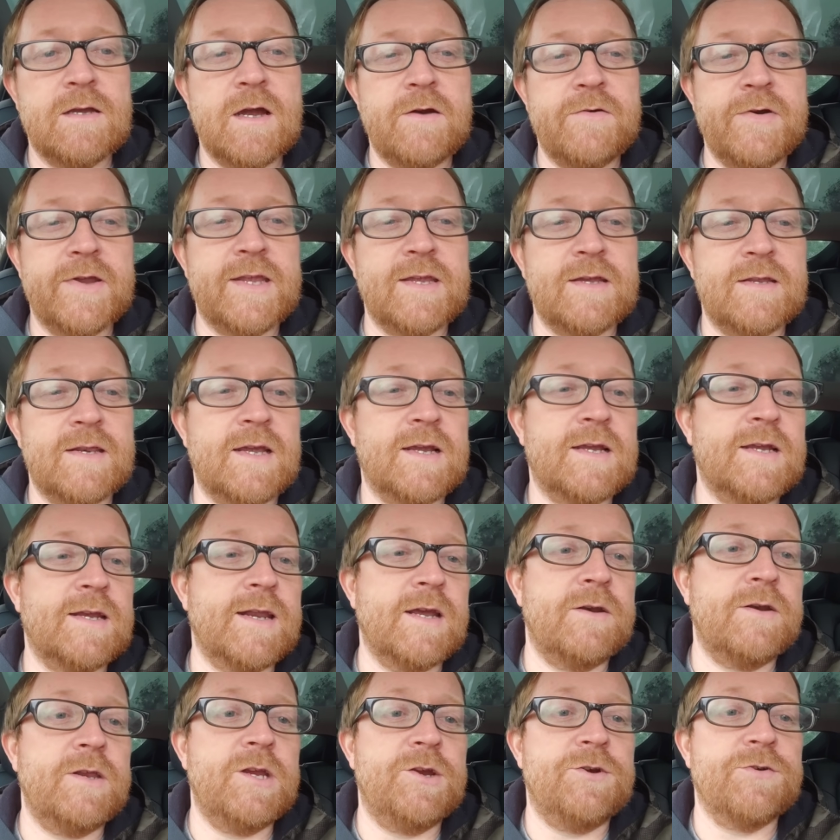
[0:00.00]
I reckon that can
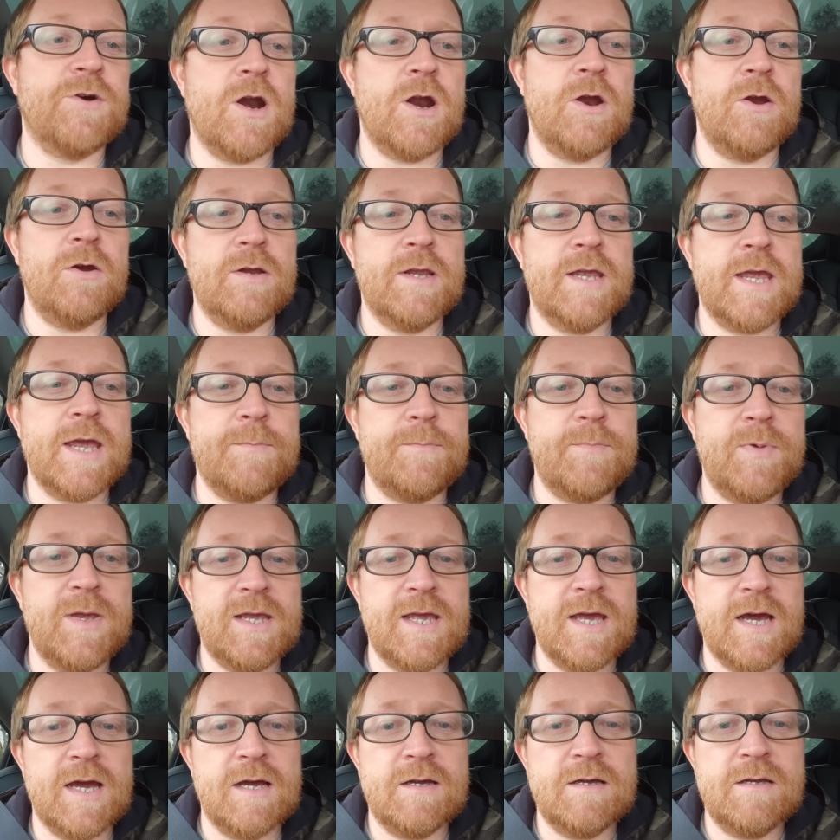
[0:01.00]
only grow and get
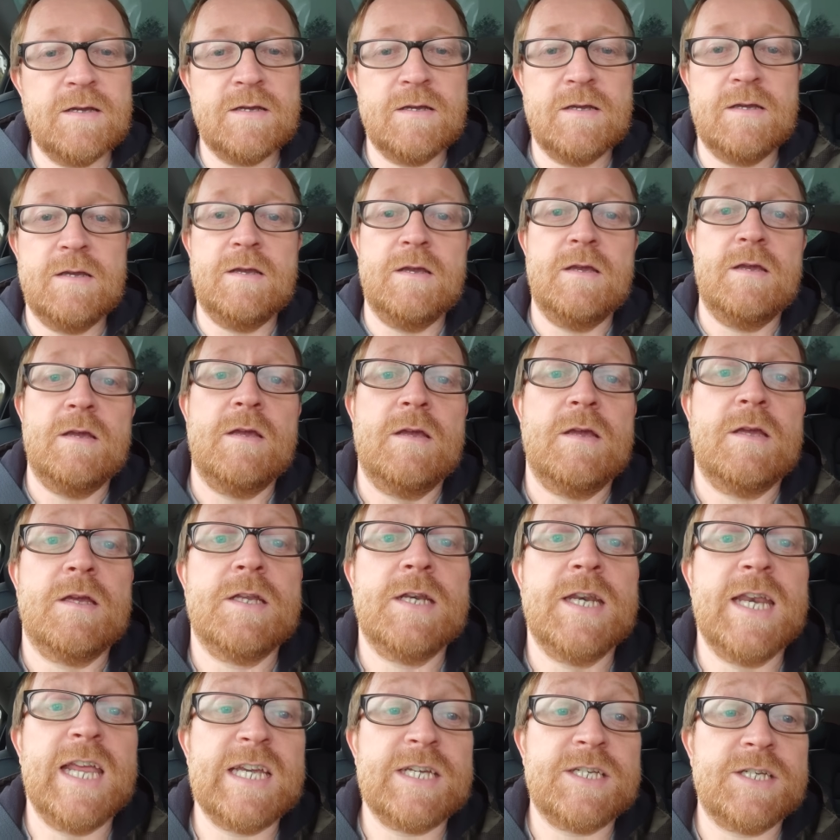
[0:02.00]
bigger
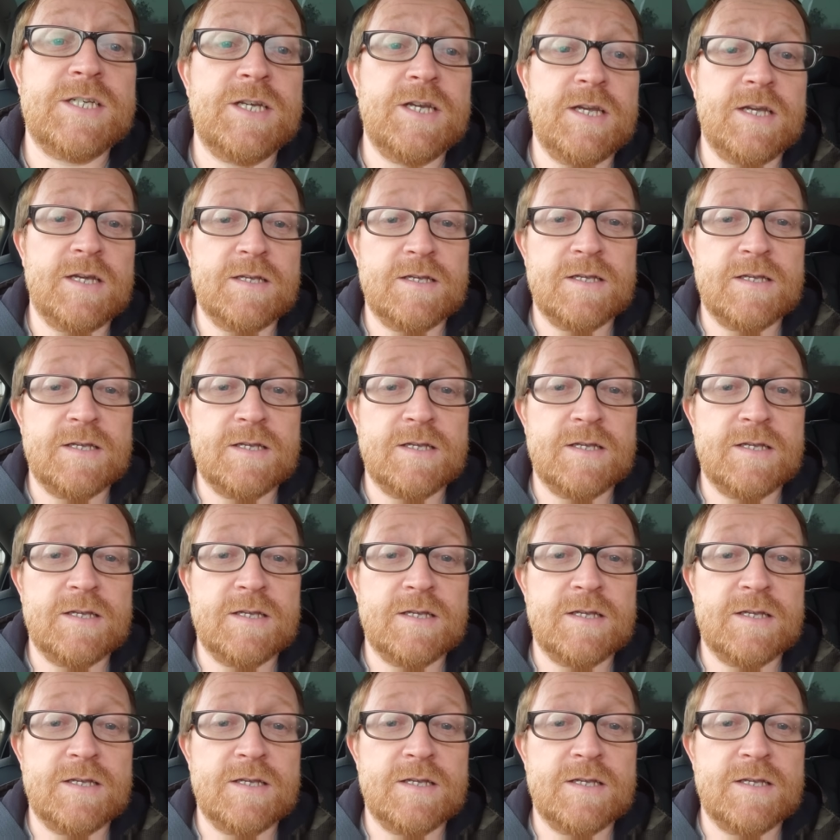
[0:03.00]
next year.